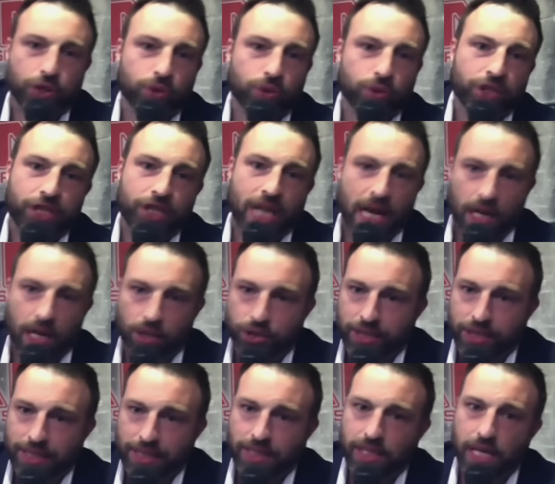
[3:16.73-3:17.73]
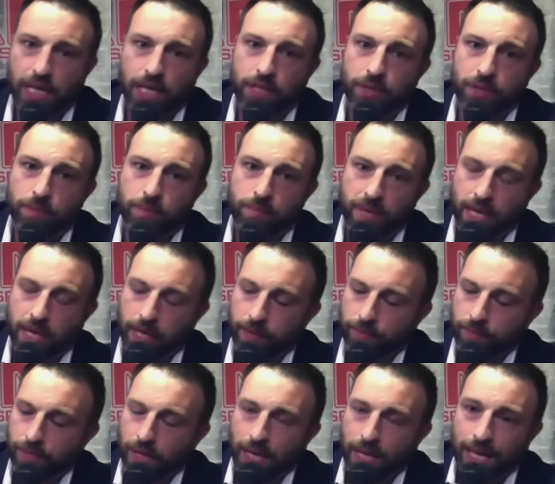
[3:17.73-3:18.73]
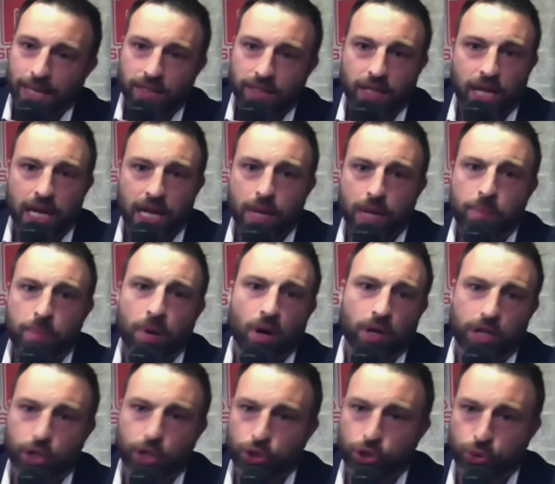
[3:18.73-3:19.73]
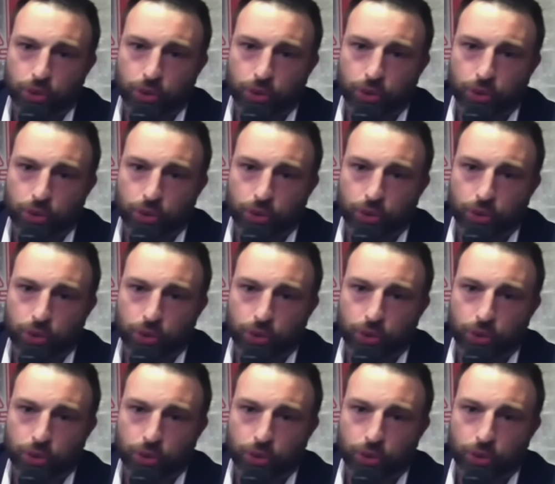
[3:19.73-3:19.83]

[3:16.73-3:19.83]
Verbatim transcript: issued a challenge. He said to me, he said any punk can